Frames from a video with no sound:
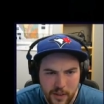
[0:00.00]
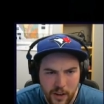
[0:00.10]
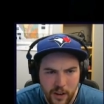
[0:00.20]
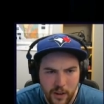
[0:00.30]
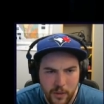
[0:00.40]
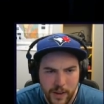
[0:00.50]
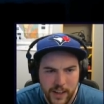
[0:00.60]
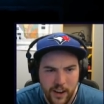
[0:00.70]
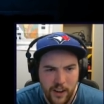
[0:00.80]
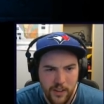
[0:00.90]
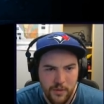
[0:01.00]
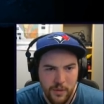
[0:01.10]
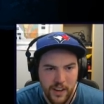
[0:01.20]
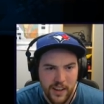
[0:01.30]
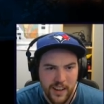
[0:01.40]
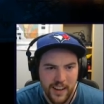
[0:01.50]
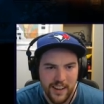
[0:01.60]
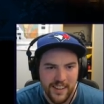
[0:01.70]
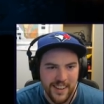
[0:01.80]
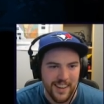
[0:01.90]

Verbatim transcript: Oh my god. Oh, what? ah. ah.